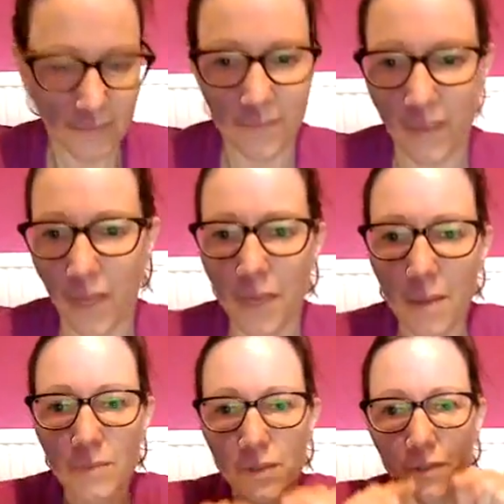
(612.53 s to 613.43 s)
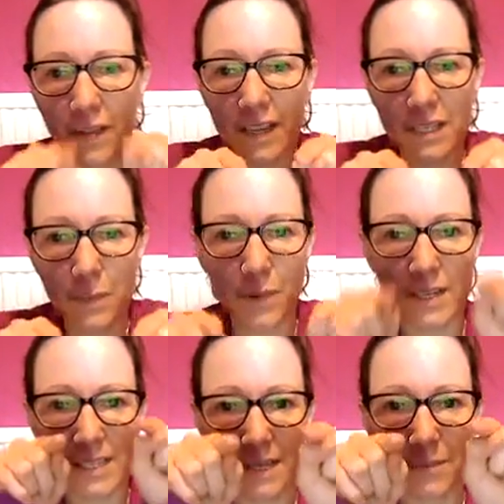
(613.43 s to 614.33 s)
thumbs or fingers
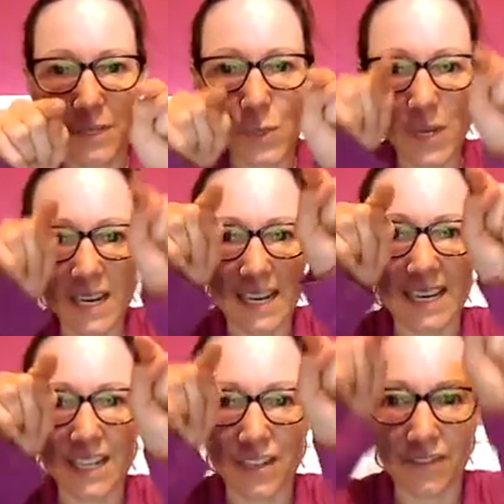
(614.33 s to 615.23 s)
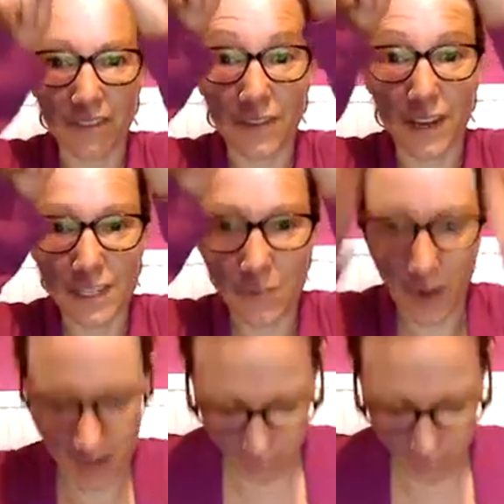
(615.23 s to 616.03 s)
pressing in between each of the vertebrae,